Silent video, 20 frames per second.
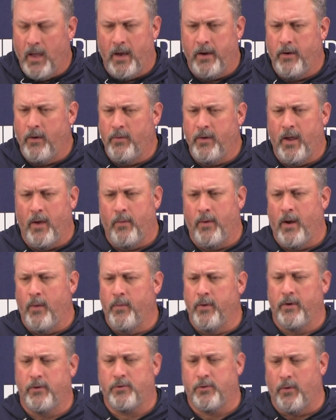Yeah, no doubt. When I
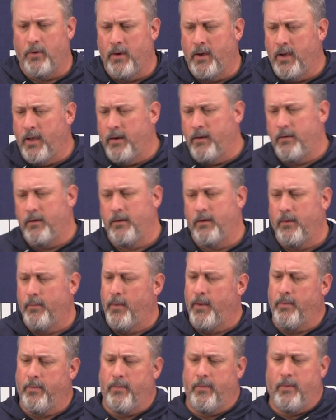went to Troy, I
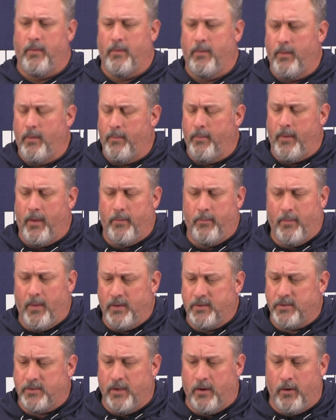had my
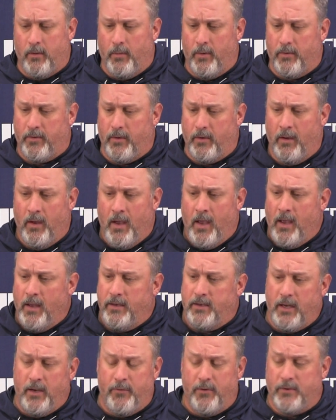center was a
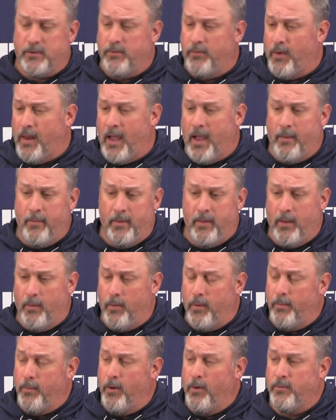defensive lineman that
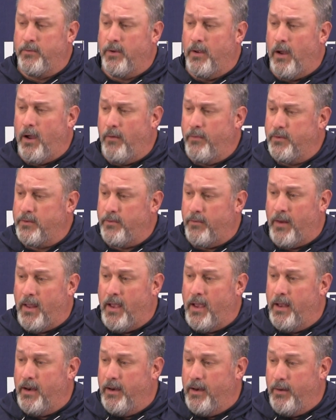we moved to offensive
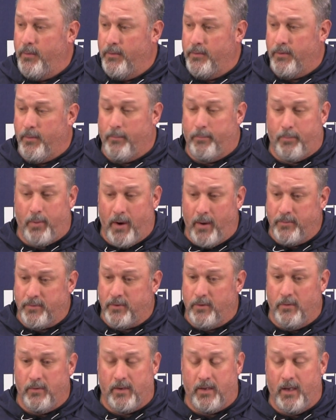line, and he was a prep
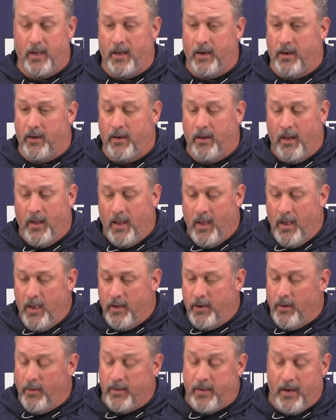school kid. And,
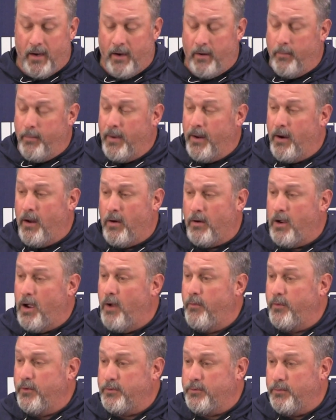you know, the kid ended up being all
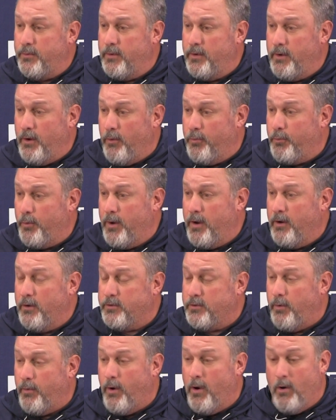conference, you know, 3
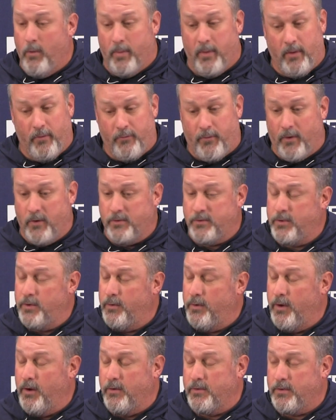years in a row. But the first
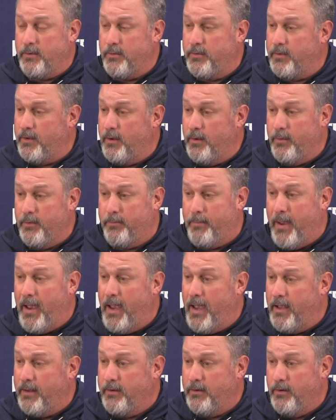2 years, it was bad.